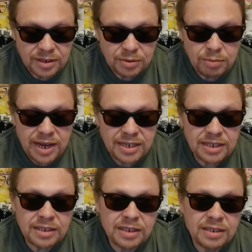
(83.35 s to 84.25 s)

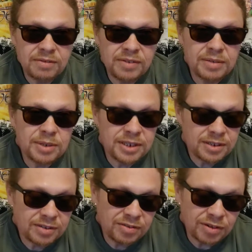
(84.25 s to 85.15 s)
Masculine and feminine
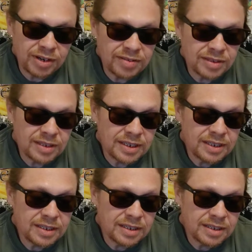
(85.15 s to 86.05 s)
are forever linked.